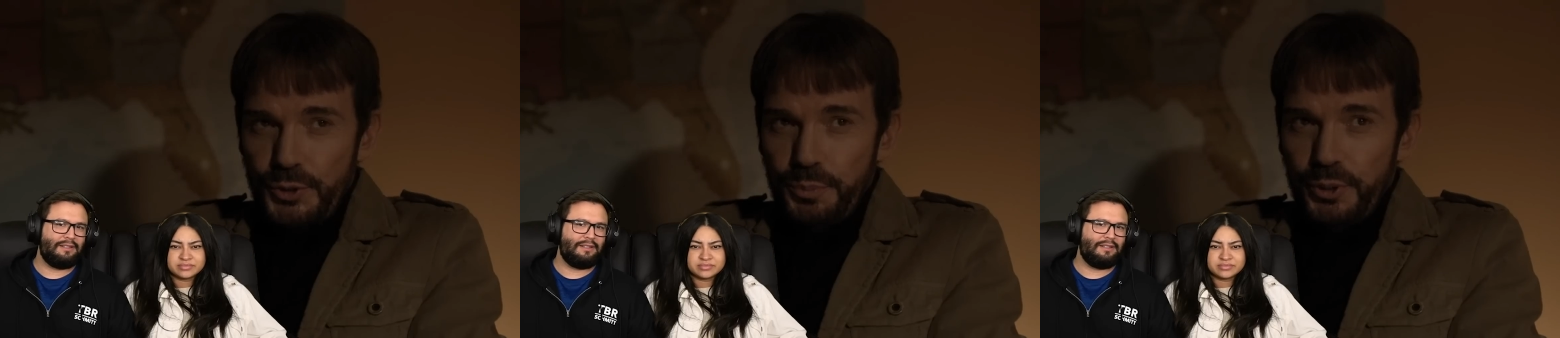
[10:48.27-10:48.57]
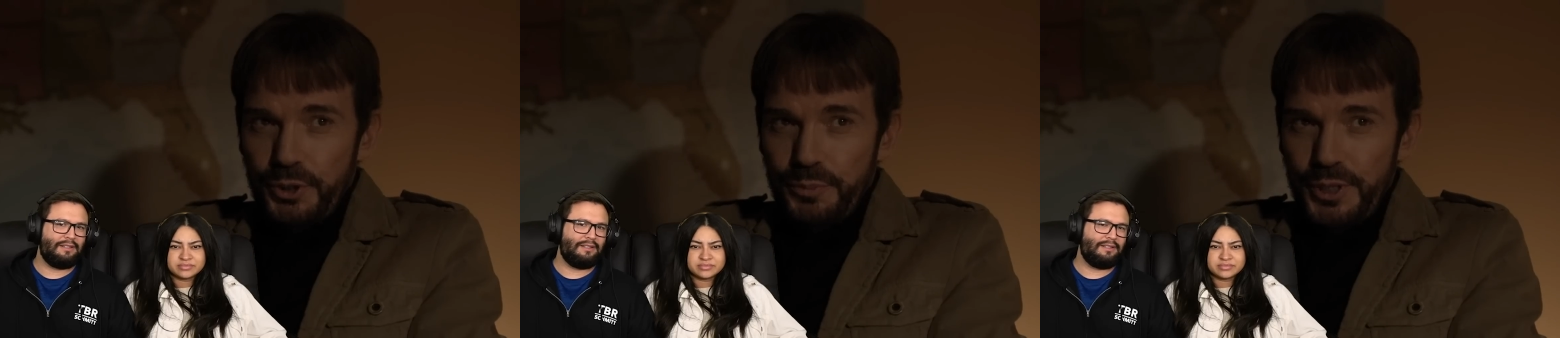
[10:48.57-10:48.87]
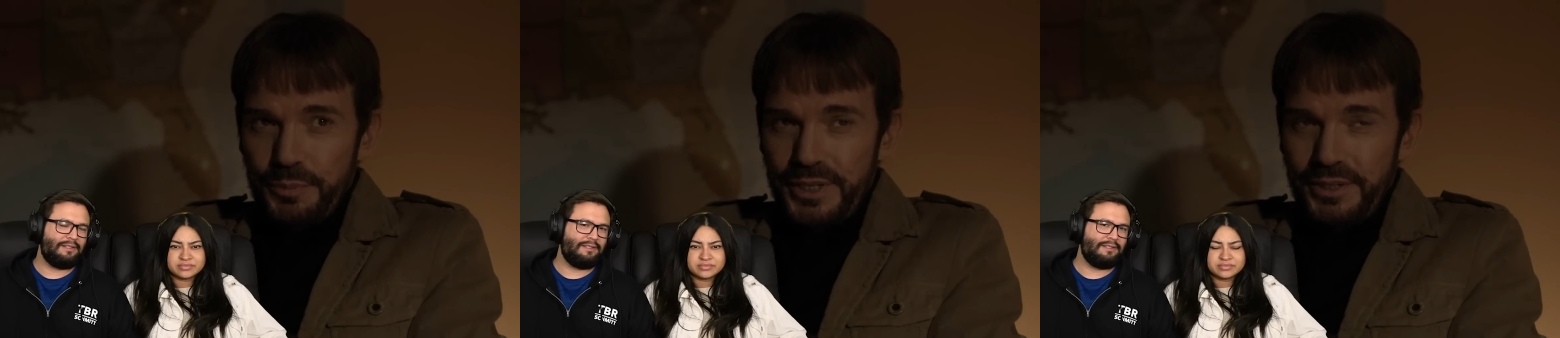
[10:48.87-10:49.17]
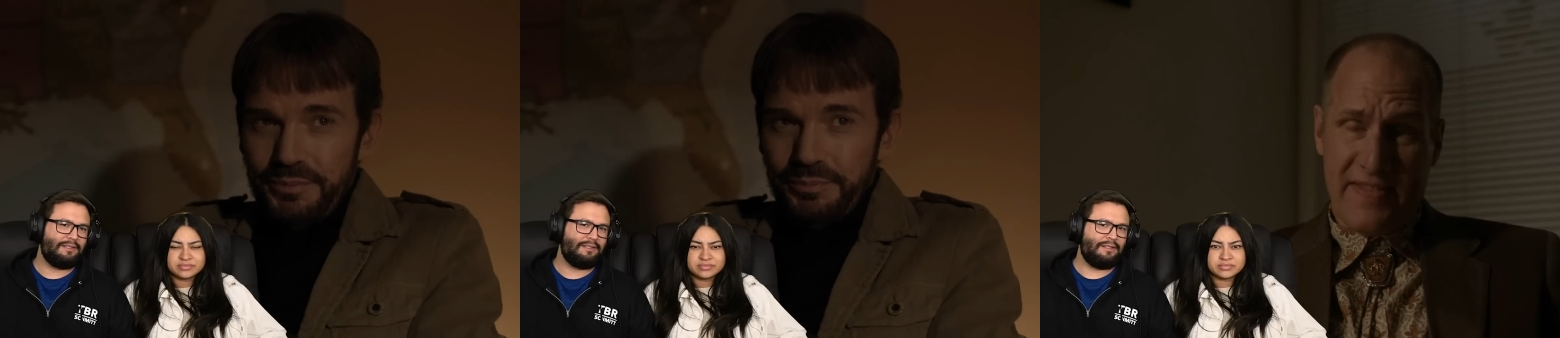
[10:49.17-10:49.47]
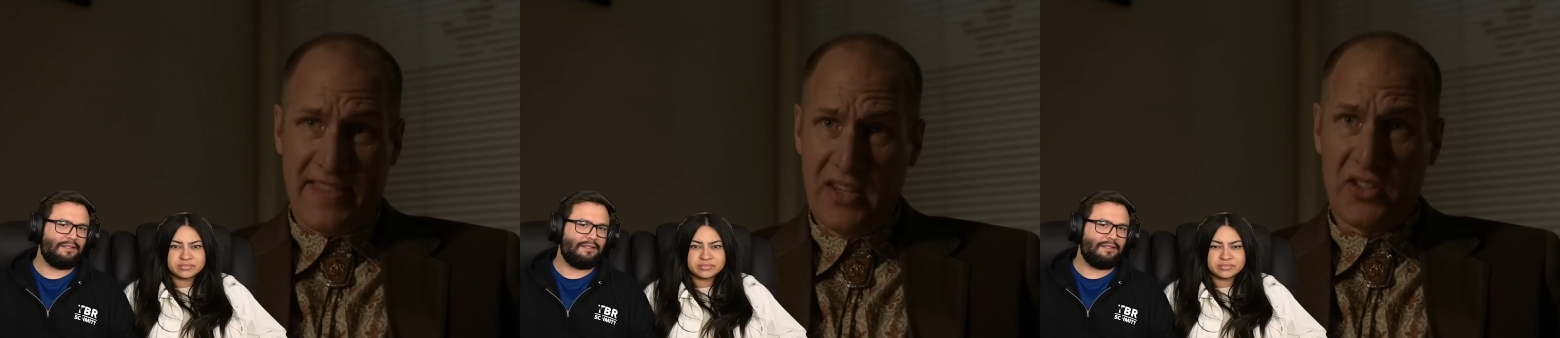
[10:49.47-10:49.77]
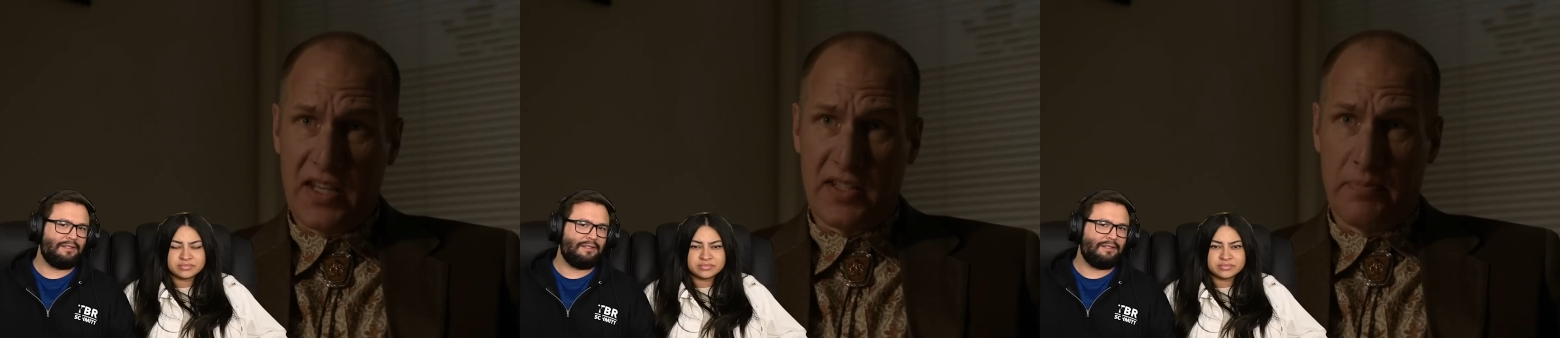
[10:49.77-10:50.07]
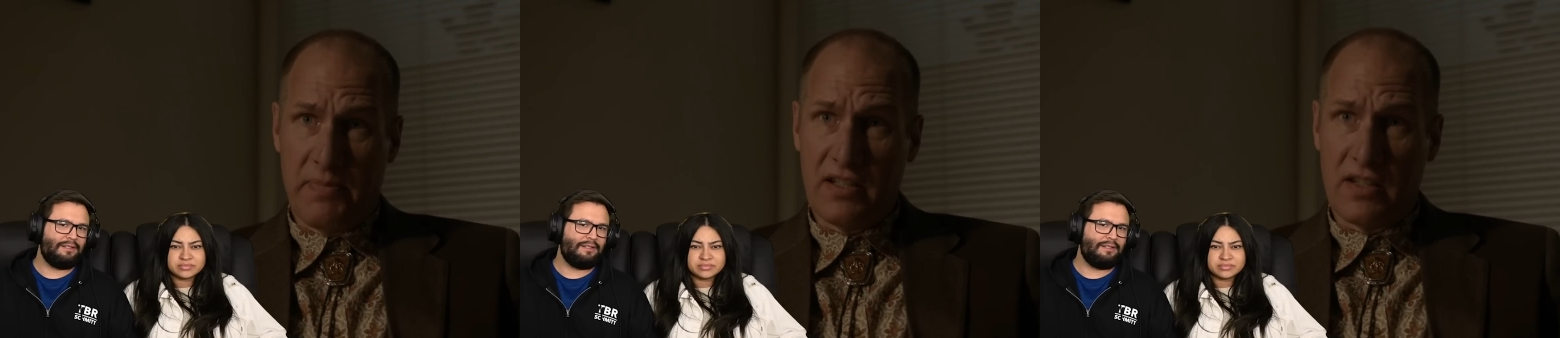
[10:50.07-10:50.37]
Speaker 1: Did you put them on me? This is a
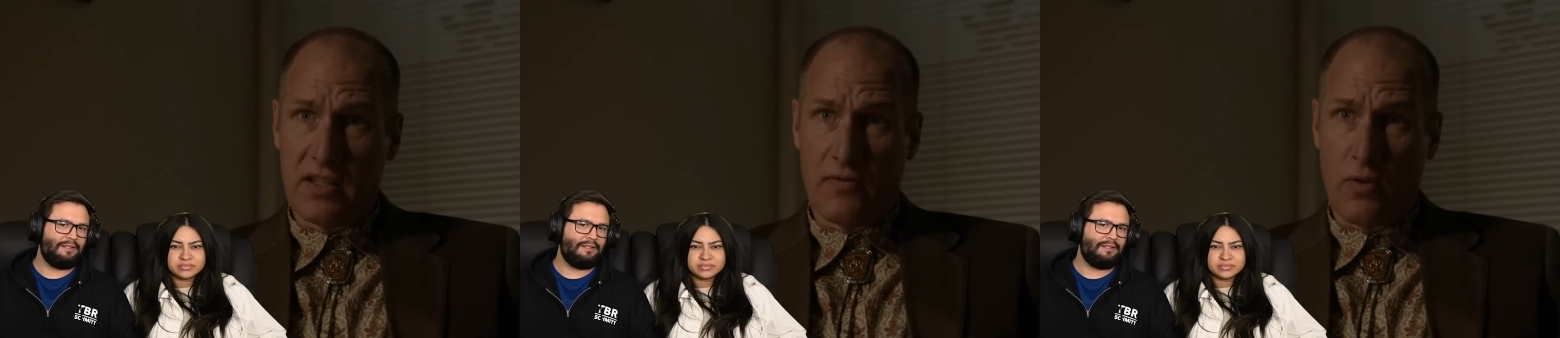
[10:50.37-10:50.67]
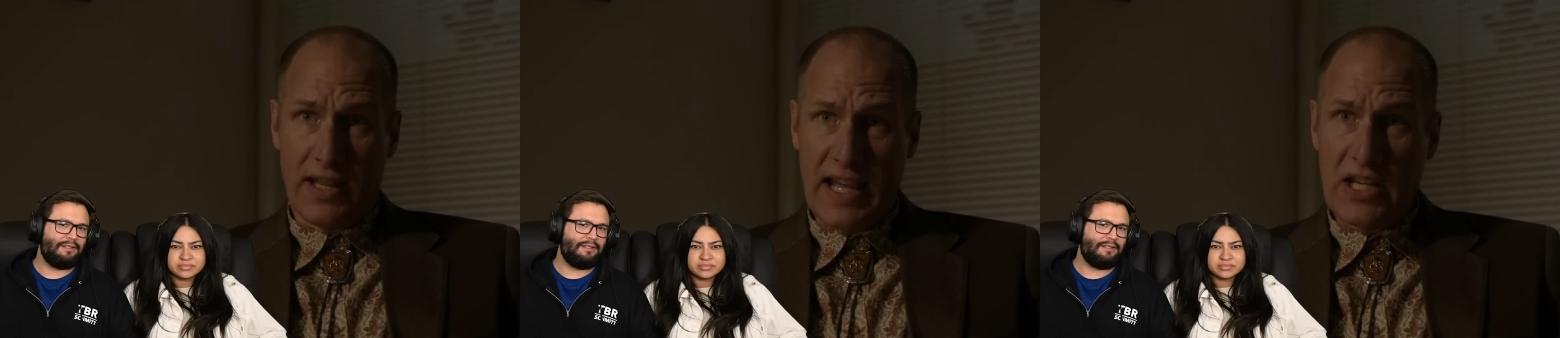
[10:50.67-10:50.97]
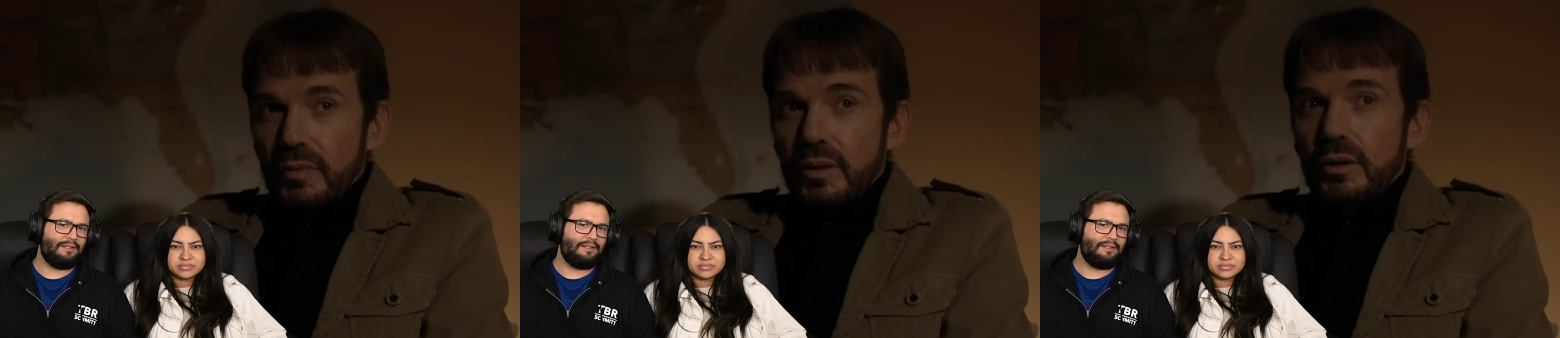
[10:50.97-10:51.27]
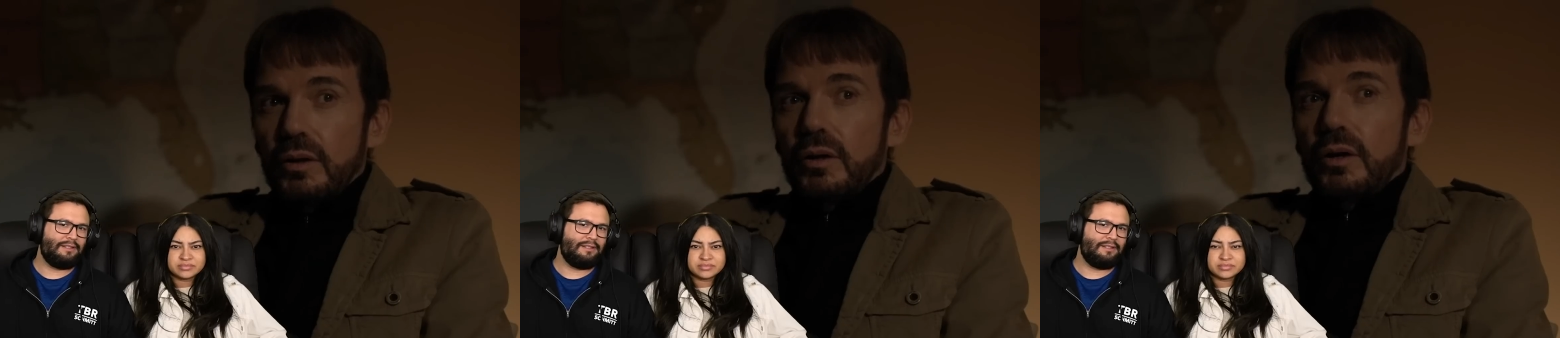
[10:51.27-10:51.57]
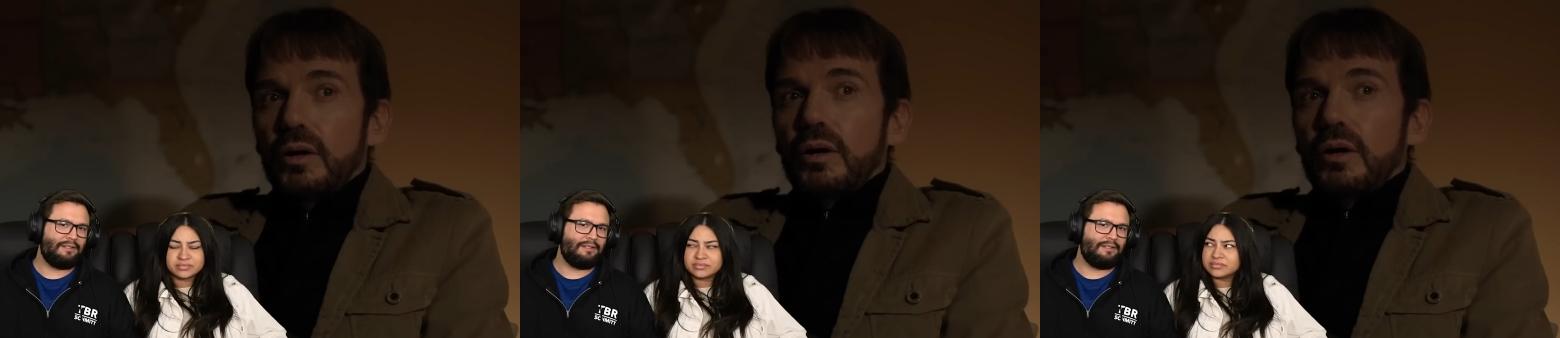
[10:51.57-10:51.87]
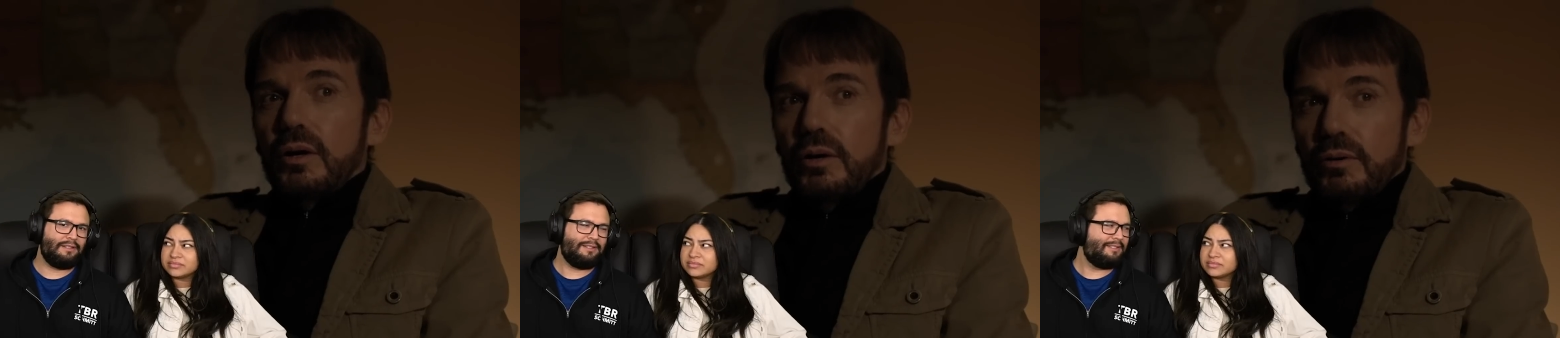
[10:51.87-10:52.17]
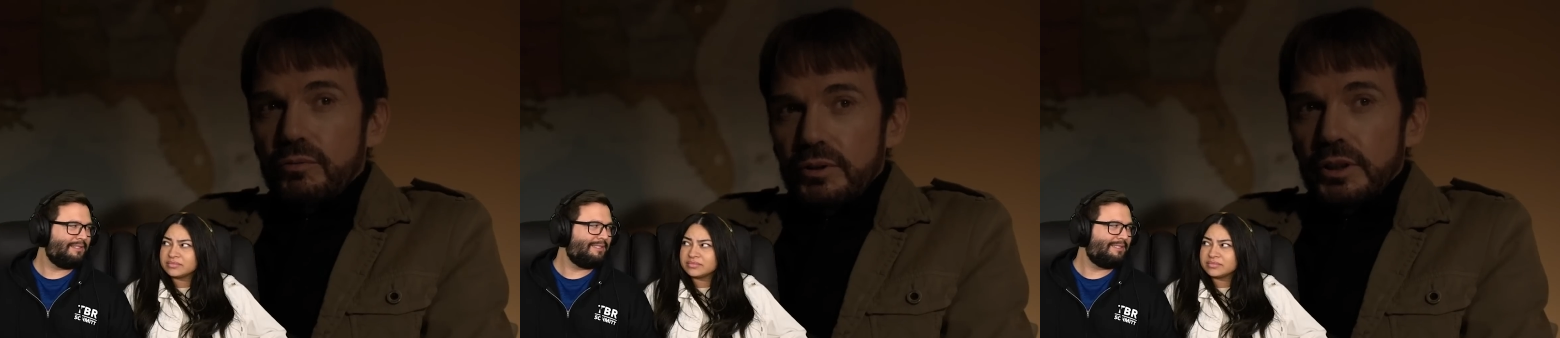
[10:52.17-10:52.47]
business of relationships. I can't
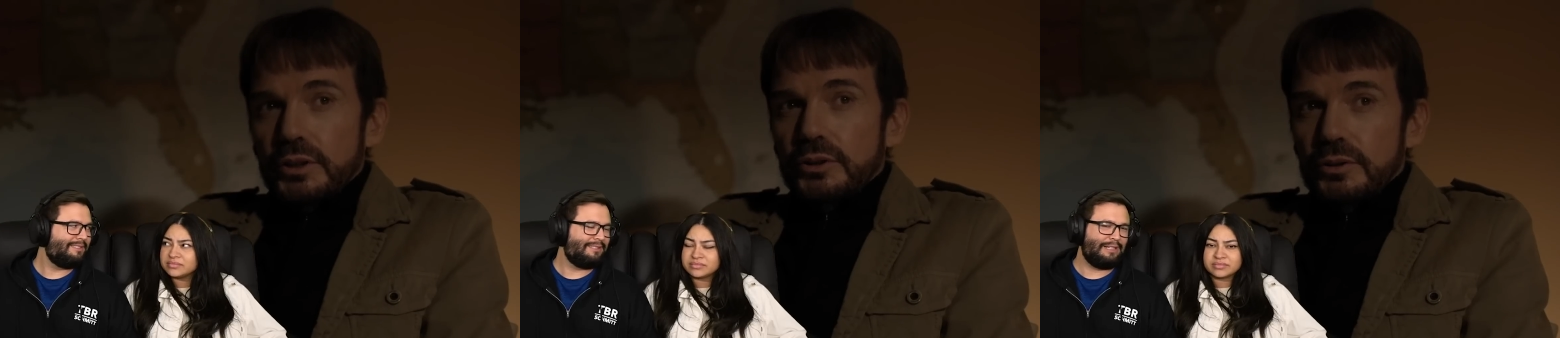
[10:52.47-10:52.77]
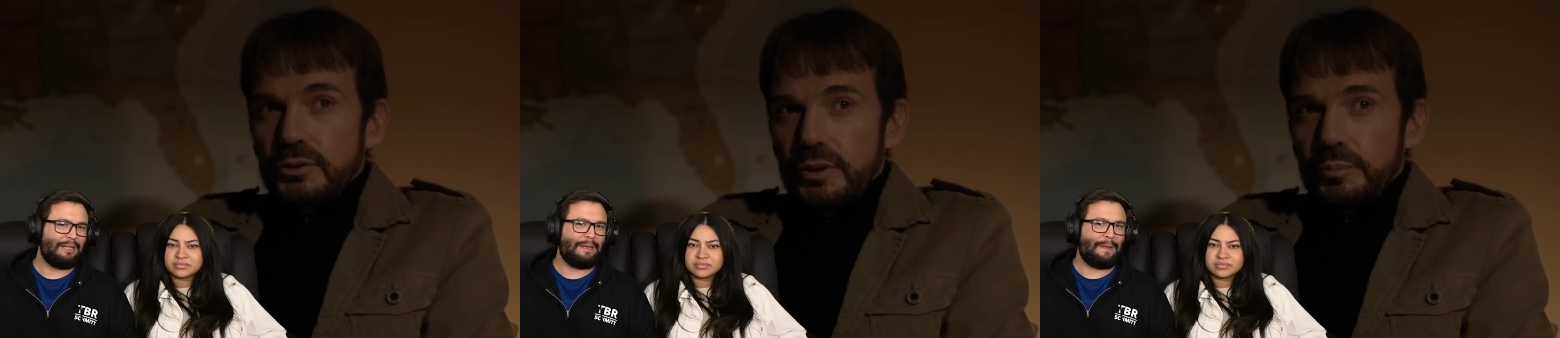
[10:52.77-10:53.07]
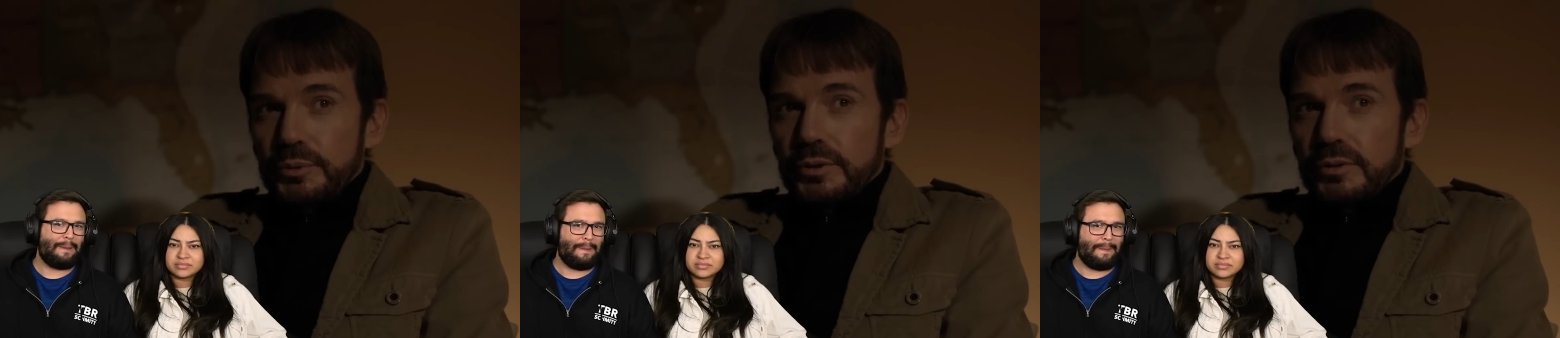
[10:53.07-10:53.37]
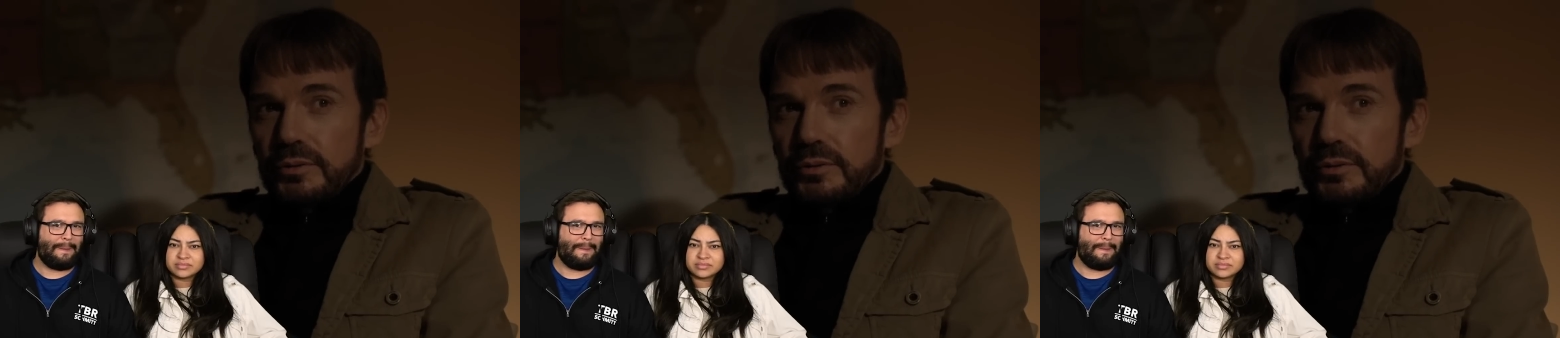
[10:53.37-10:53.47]
just... Relationships.